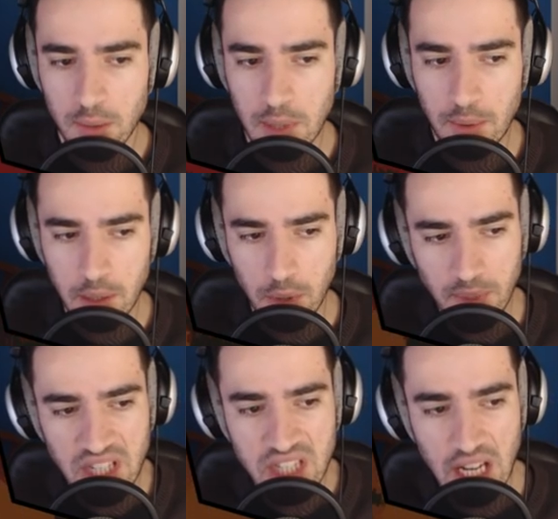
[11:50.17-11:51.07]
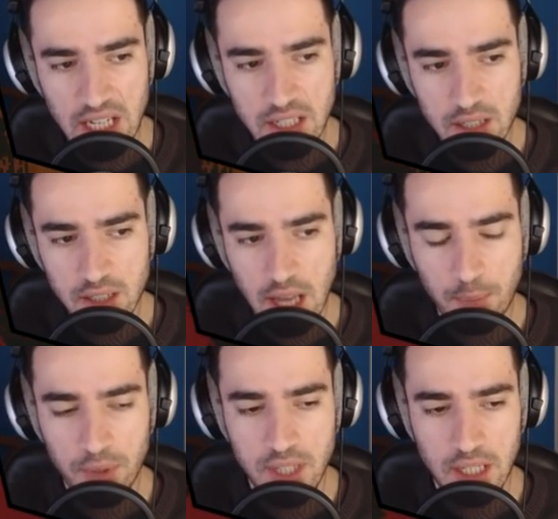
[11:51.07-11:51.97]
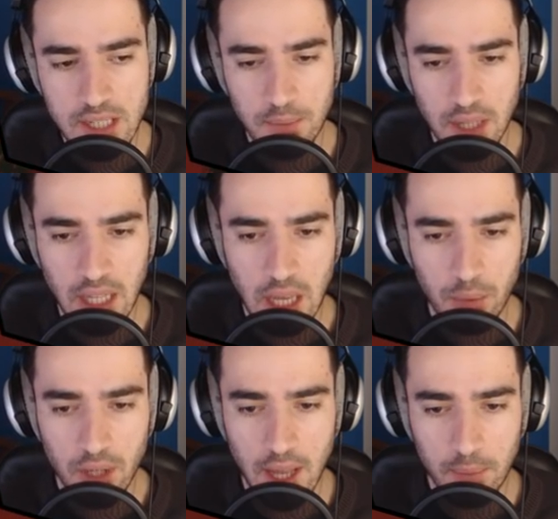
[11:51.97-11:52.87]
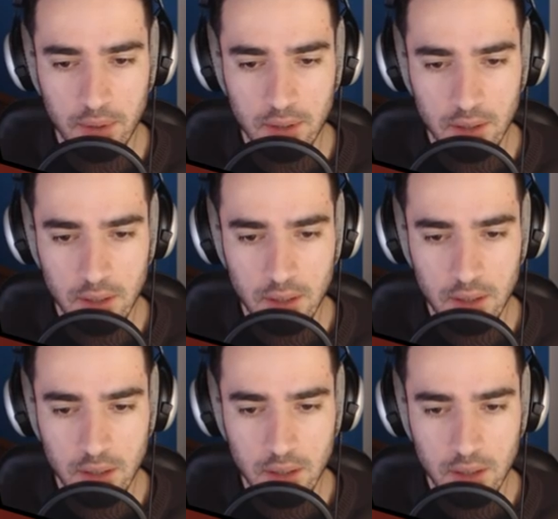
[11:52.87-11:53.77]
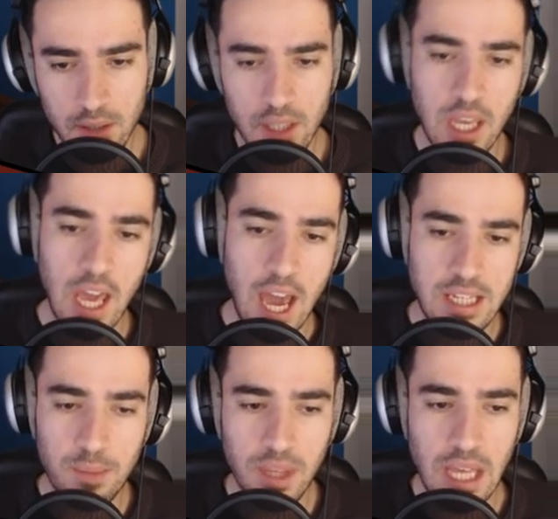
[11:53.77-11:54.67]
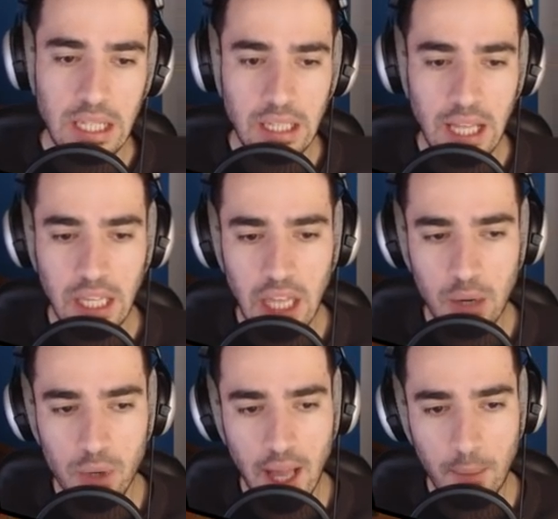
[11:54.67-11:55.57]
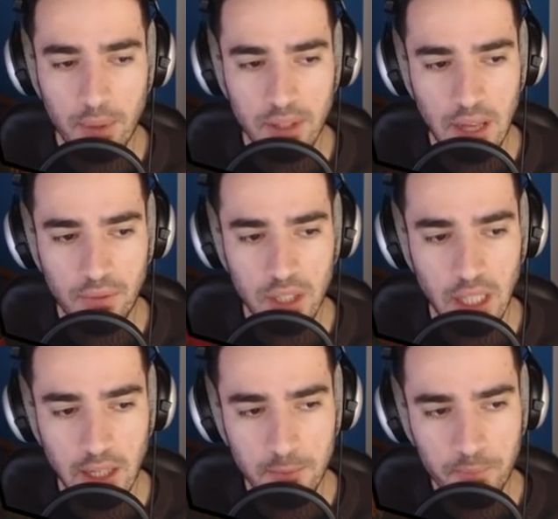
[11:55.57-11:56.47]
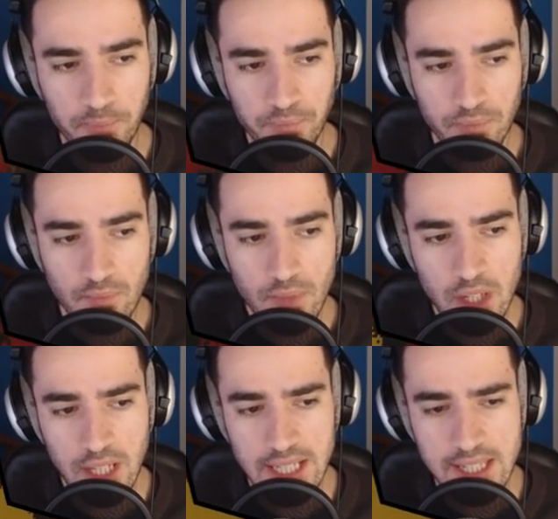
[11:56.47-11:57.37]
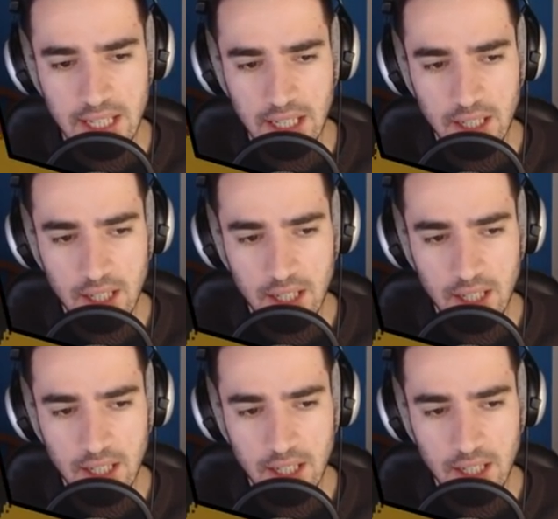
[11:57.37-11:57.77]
Maybe you will be stunned. I predict something like that will happen. Yeah, something that like that will happen, definitely. So let's see.